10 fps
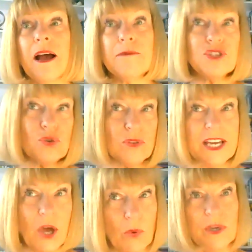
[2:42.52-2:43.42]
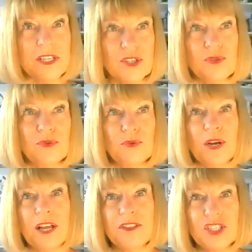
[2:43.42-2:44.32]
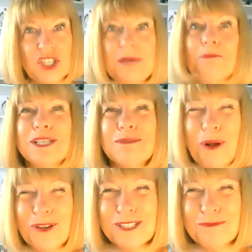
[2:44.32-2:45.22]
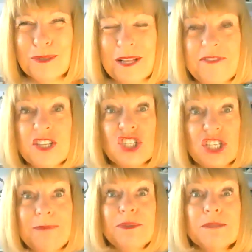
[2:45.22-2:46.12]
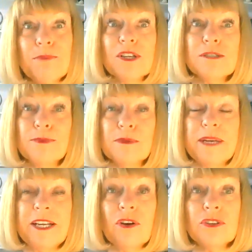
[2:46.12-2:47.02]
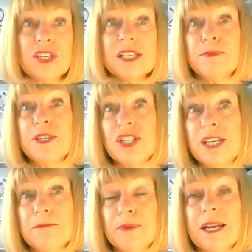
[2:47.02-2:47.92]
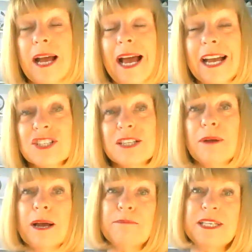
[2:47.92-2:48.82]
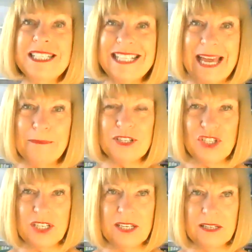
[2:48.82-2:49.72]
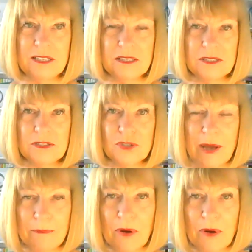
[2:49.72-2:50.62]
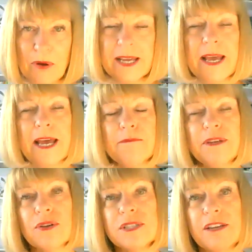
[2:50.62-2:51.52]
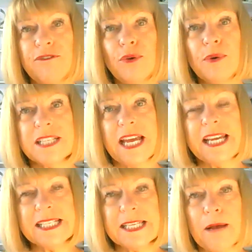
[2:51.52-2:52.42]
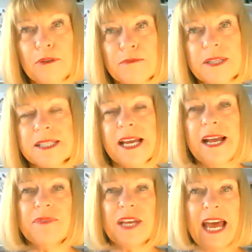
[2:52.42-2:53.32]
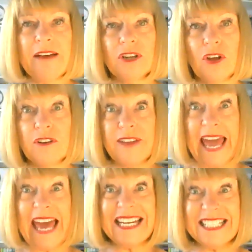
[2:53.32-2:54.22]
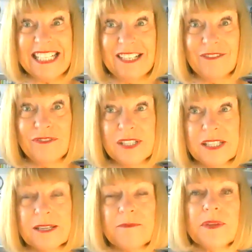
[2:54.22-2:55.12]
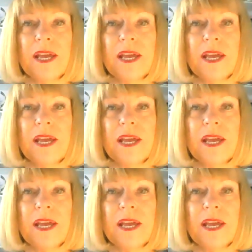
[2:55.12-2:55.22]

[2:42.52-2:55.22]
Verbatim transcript: I'm sure they're going to the cheapest possible. And the cheapest possible may not just be cheap, but it actually might be damaging to our body. Because if you are taking supplements that have a lot of additives,